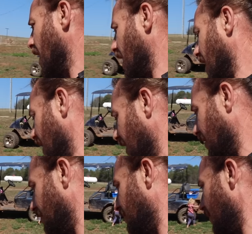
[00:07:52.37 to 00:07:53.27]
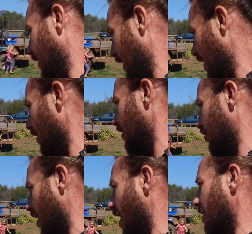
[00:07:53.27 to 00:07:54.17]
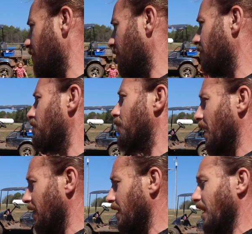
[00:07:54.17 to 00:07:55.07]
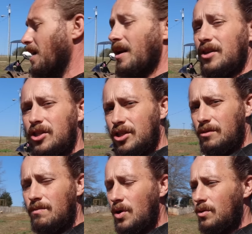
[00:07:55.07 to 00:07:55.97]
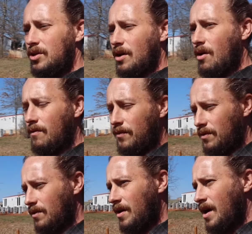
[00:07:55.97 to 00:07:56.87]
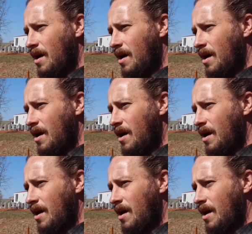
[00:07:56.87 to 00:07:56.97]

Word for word: and they did a good job, but they kind of smoothed over